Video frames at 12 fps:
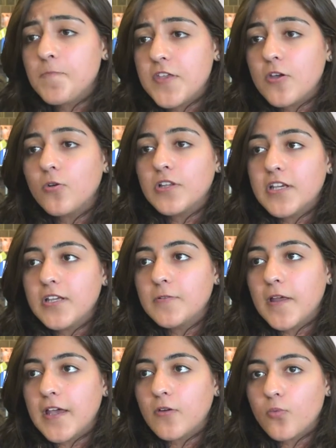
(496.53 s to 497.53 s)
The only
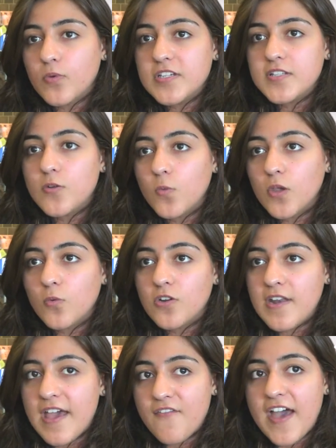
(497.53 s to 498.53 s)
like reason we
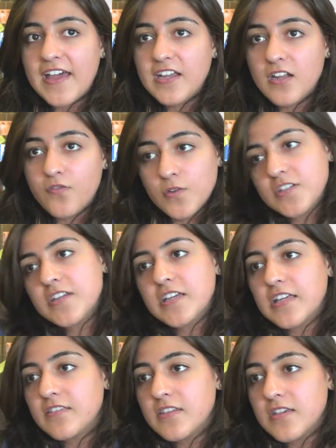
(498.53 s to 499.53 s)
wouldn't have had it if we
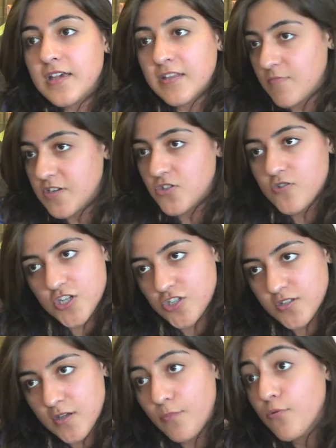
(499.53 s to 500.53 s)
didn't get the
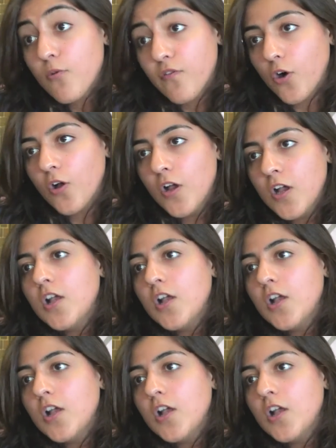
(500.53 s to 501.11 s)
administration's approval.